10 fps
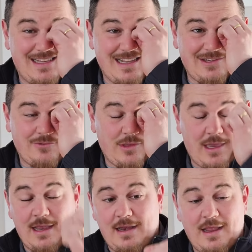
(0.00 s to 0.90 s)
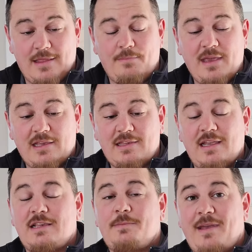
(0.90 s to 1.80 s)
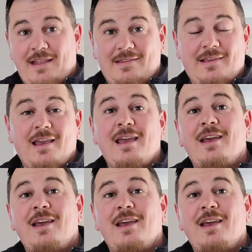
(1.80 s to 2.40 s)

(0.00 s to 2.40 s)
It doesn't really. And, and the biggest expense